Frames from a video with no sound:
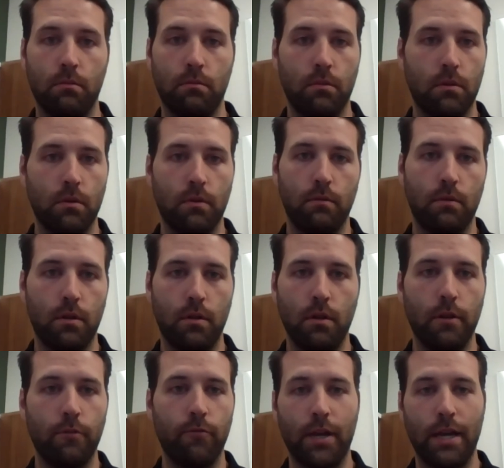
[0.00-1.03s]
the
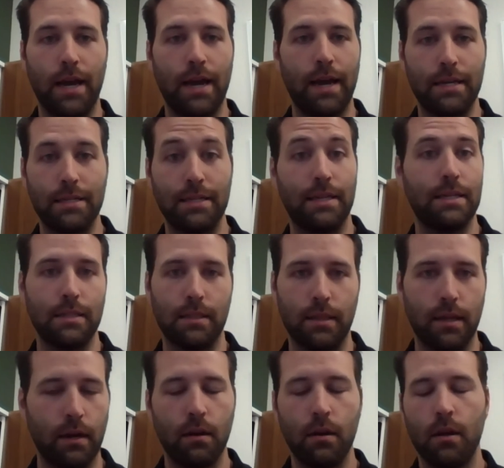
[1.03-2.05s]
delivery guy actually gets it
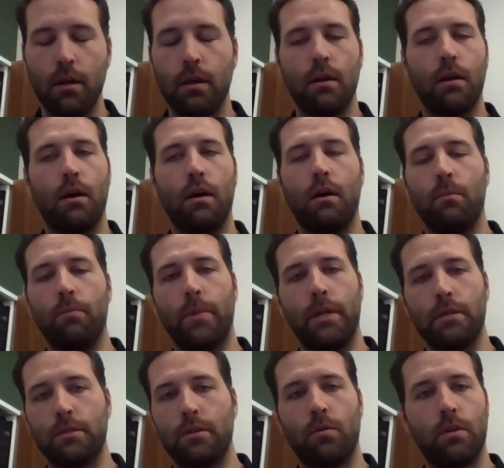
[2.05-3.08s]
there, that
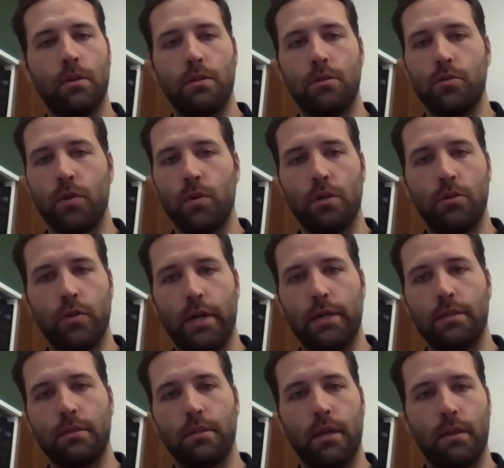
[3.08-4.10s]
it's going to this street
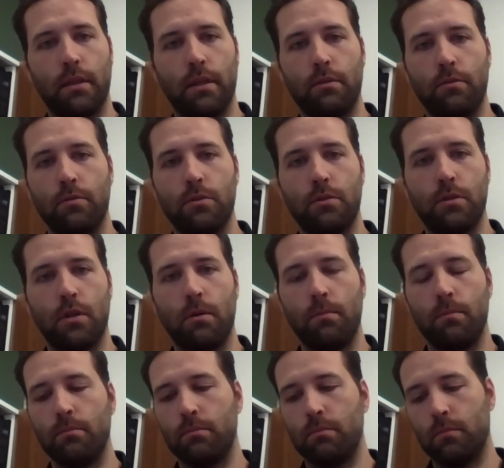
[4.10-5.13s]
address, and that there's
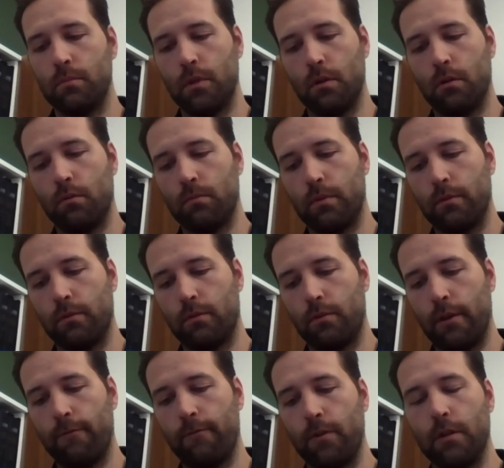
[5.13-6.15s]
some,
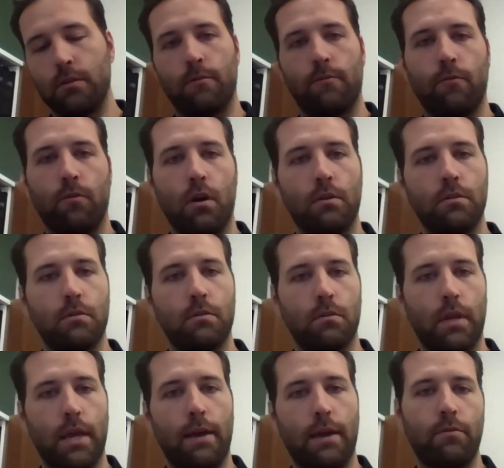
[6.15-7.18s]
if it is a fraudster,
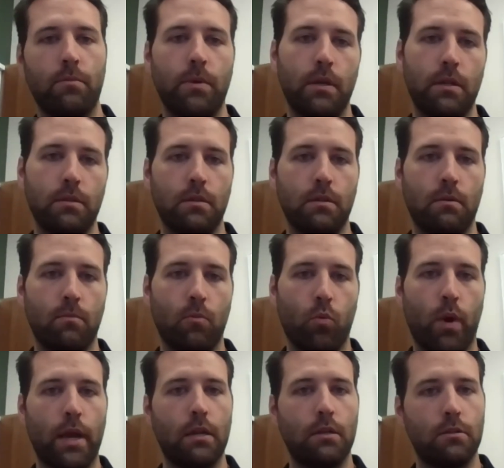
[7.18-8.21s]
they have to be in some
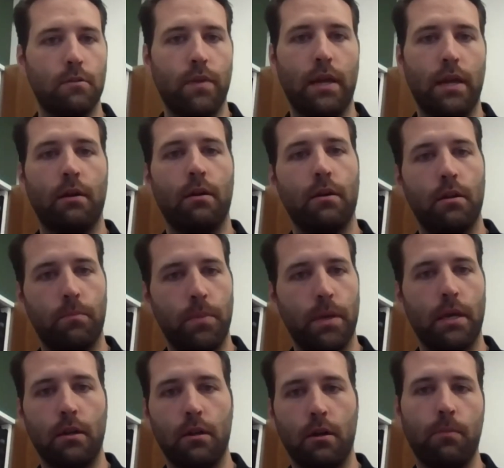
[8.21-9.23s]
range of that area to
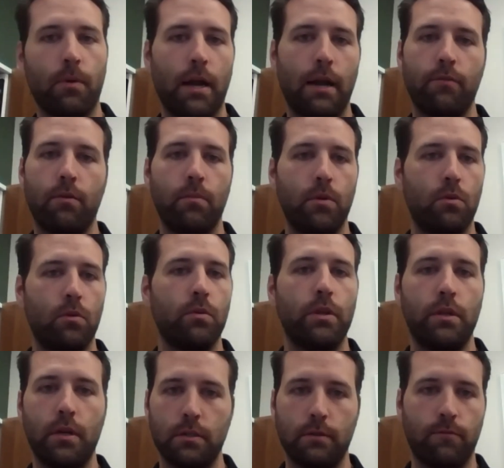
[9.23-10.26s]
pick it up, or have a mule
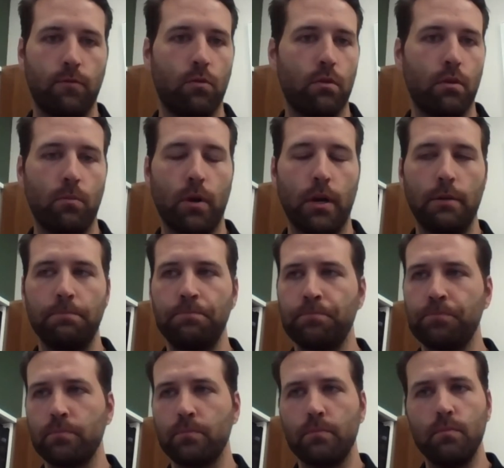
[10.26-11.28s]
that does it for them, right?
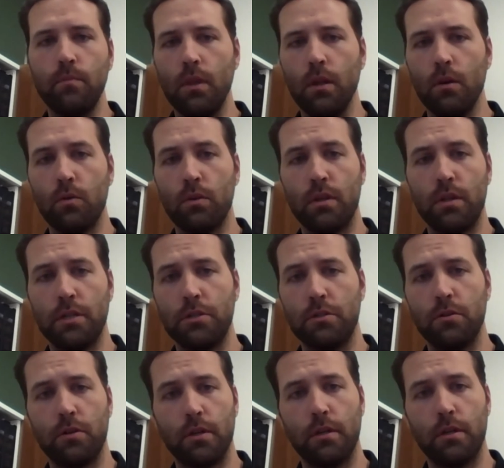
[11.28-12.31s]
With the
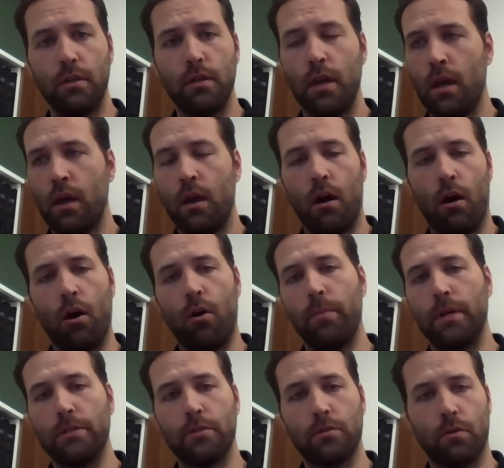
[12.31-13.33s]
digital good, all
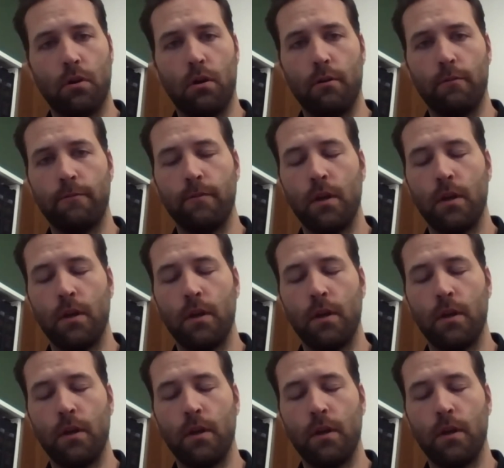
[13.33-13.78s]
bets are off.